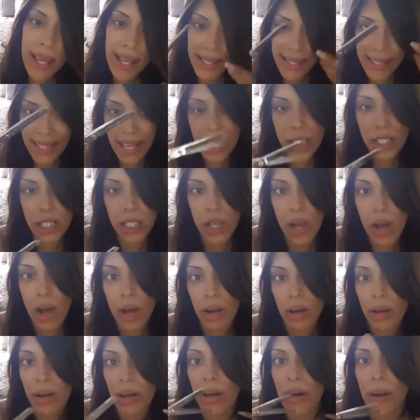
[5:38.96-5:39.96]
It takes
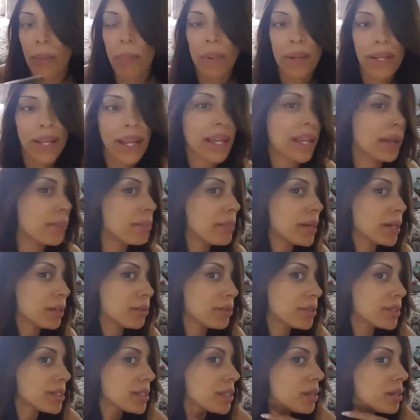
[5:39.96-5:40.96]
longer, but I get
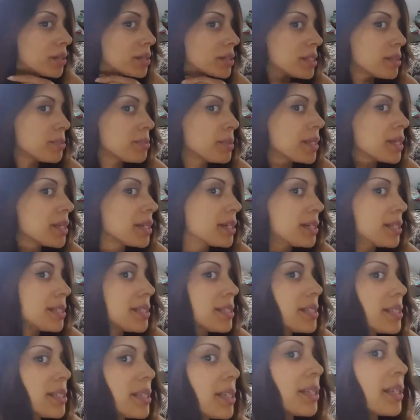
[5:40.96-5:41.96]
better results
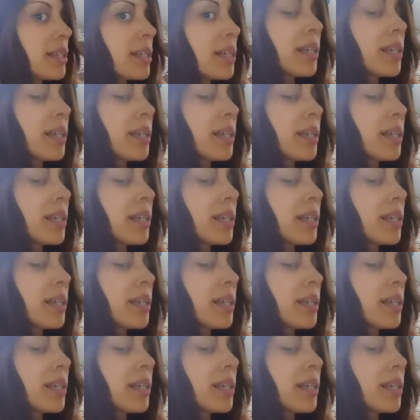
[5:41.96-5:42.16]
because